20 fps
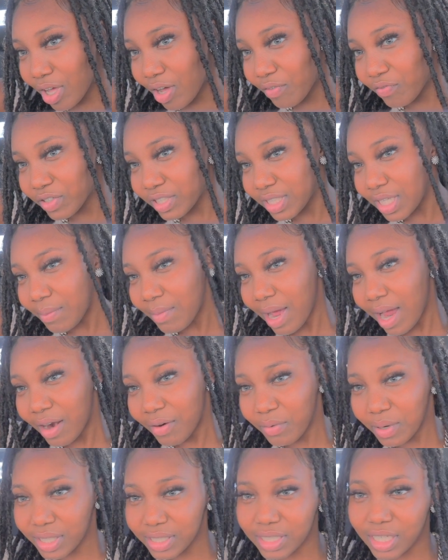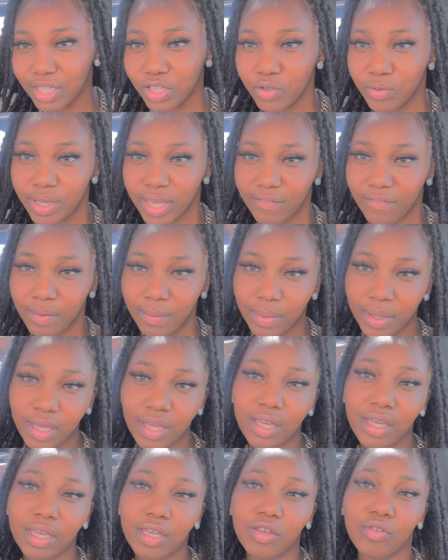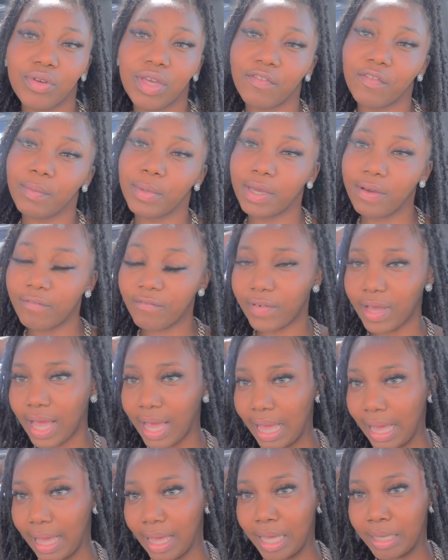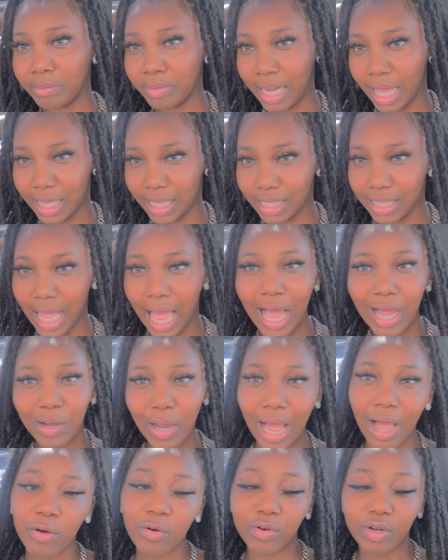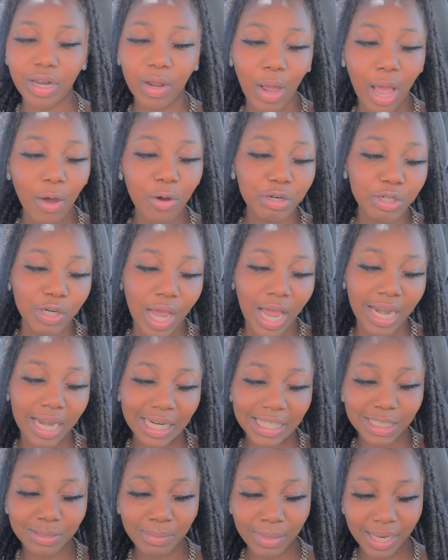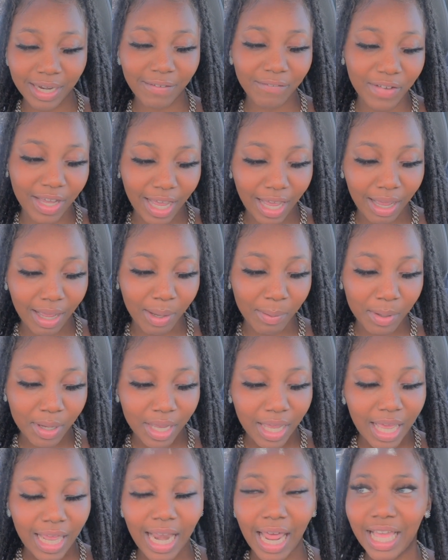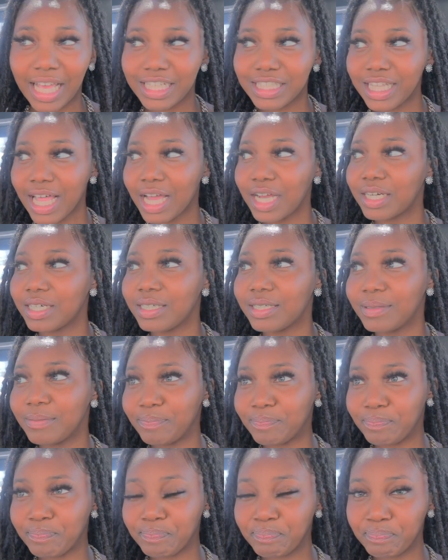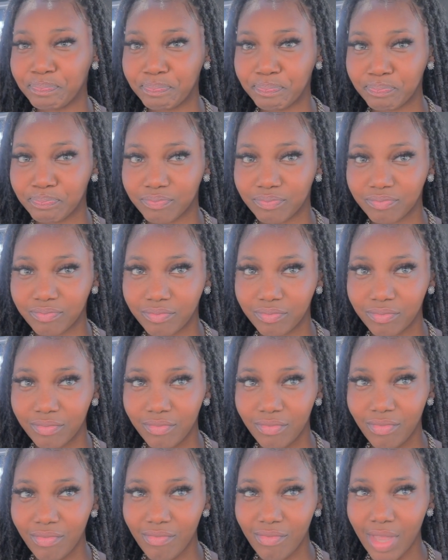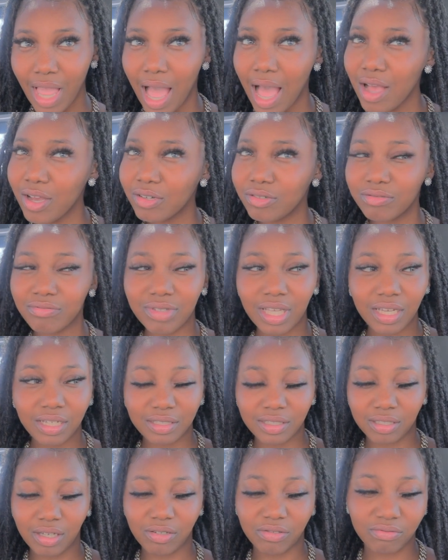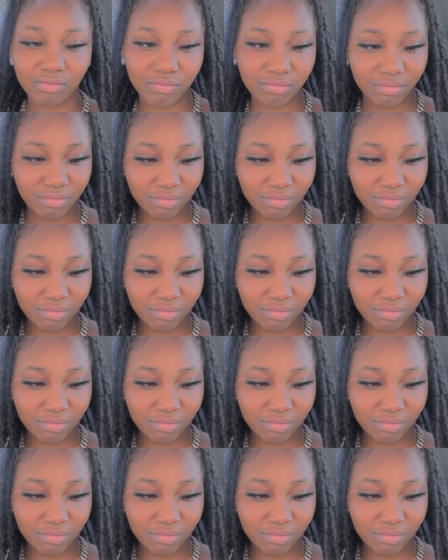don't know. For some odd reason, you giving me you giving me a vibe. Like I don't, I don't know. I don't know how to explain the vibe. Like it's like a. I don't think so.